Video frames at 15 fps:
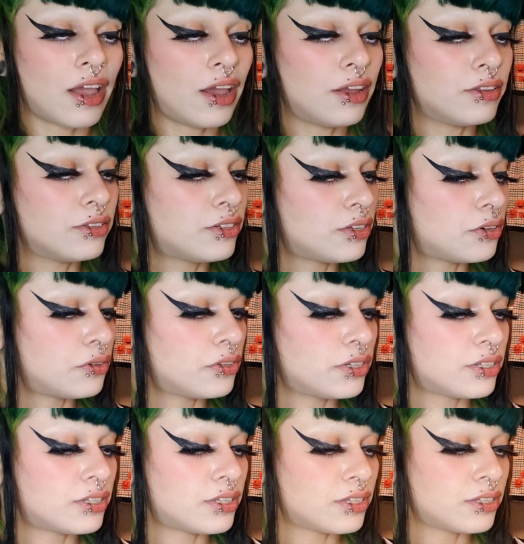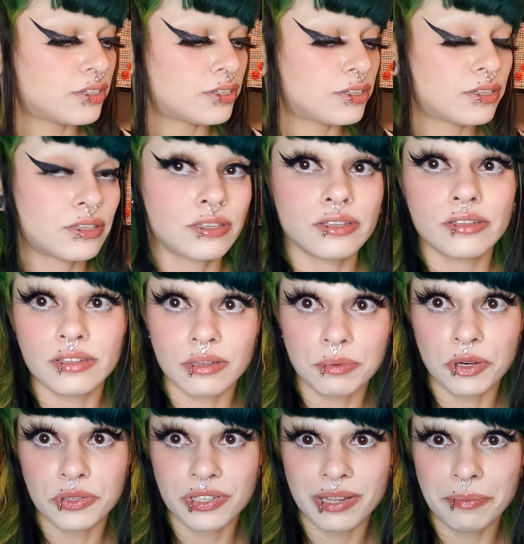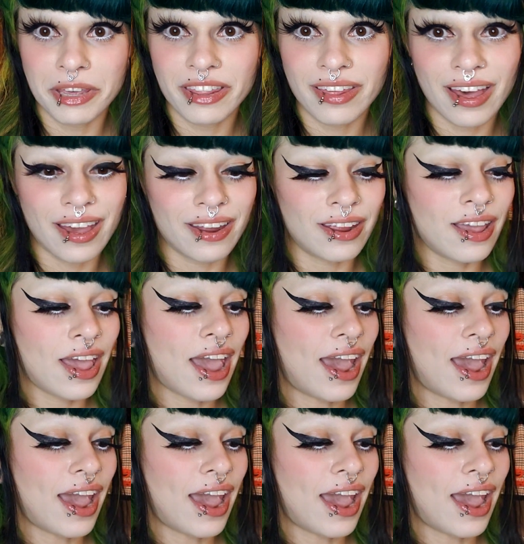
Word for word: And so this is supposed to be that.